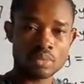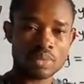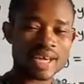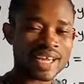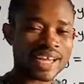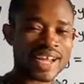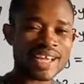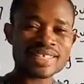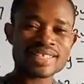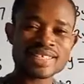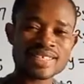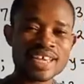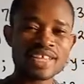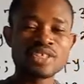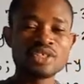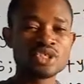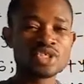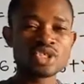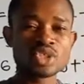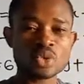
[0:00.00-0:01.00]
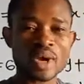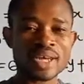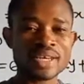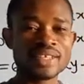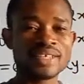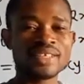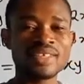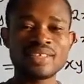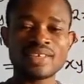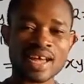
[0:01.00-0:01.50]
But like I said,
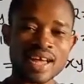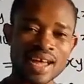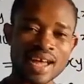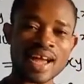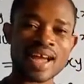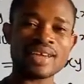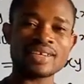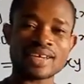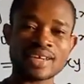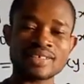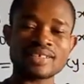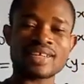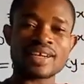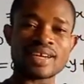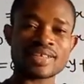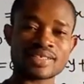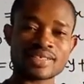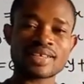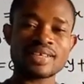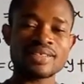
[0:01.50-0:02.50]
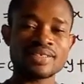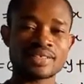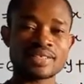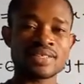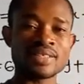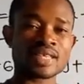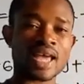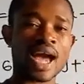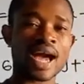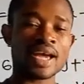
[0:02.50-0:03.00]
usually, there are certain
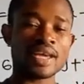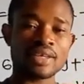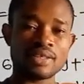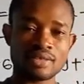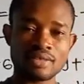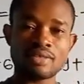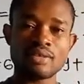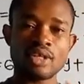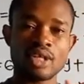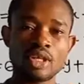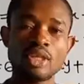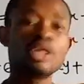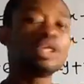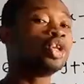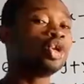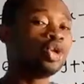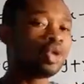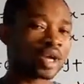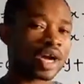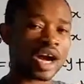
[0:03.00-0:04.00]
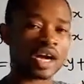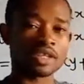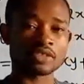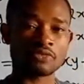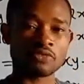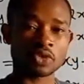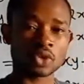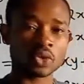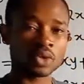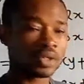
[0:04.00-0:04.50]
things I look out
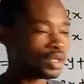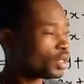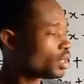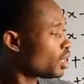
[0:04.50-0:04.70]
for.